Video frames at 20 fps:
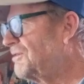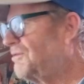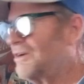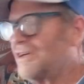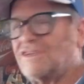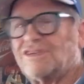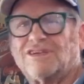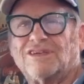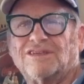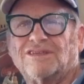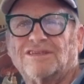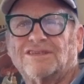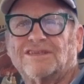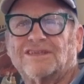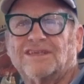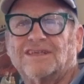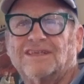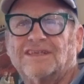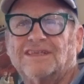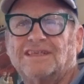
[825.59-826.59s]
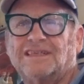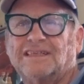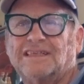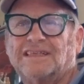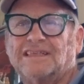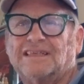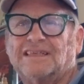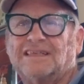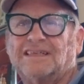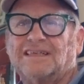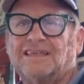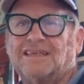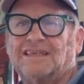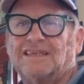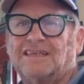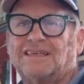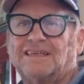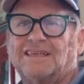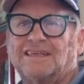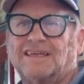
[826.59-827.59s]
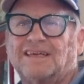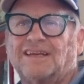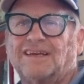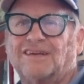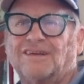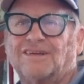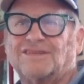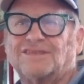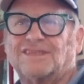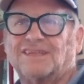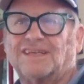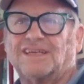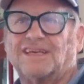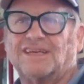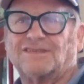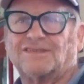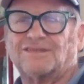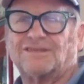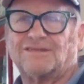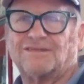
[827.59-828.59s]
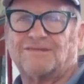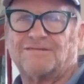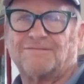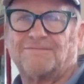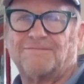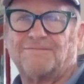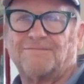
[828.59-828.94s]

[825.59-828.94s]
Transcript: questions. And here's the answer.